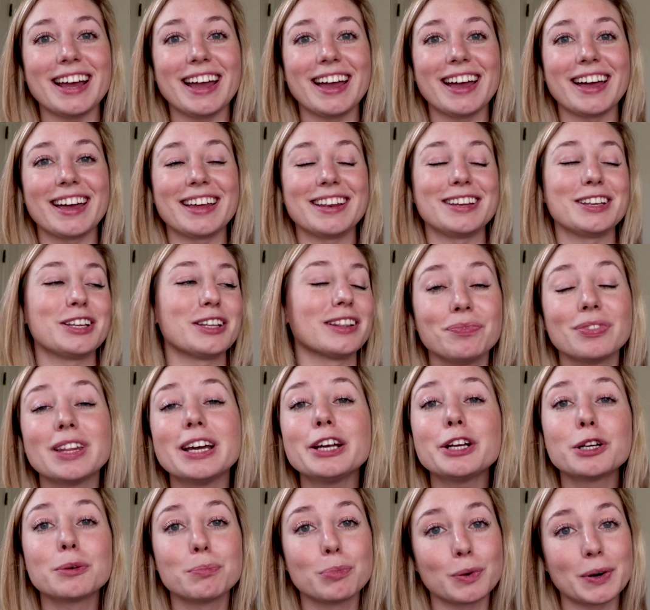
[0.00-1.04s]
and let
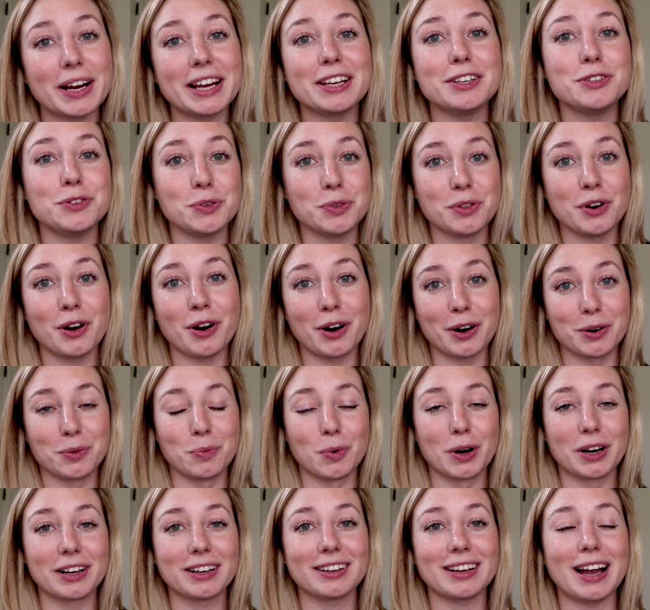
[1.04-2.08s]
your brain do the hard
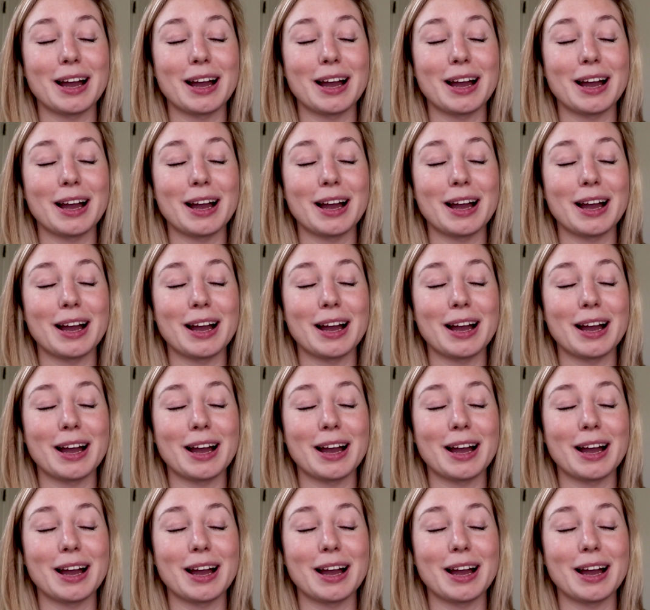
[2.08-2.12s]
work.